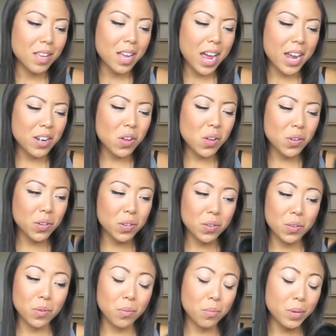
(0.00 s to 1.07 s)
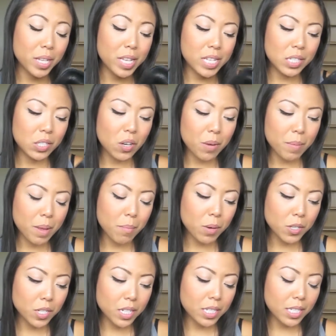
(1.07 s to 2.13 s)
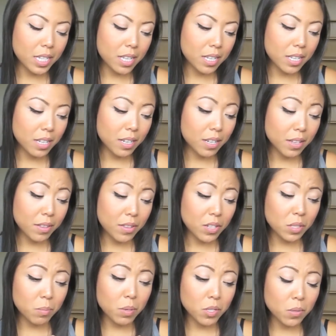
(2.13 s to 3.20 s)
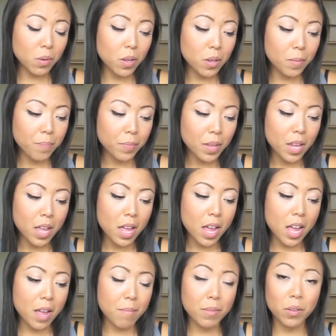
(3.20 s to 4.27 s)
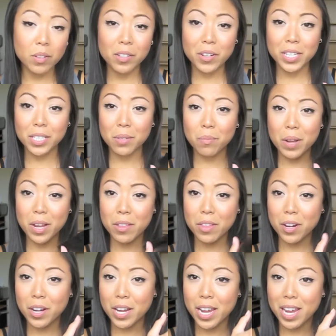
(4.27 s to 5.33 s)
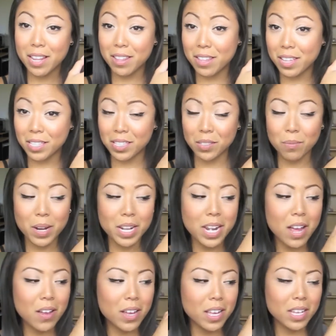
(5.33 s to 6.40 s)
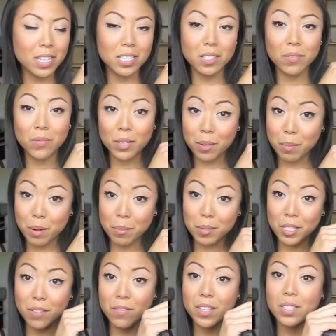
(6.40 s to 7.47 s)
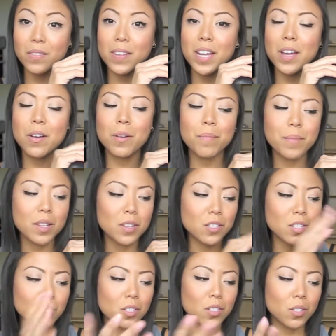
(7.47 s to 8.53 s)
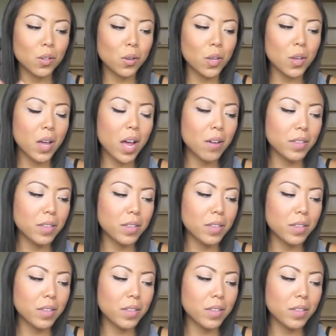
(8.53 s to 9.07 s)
I don't really store my brushes in this brush roll. The only reason why they're in this right now is for the purpose of this video, just to show you how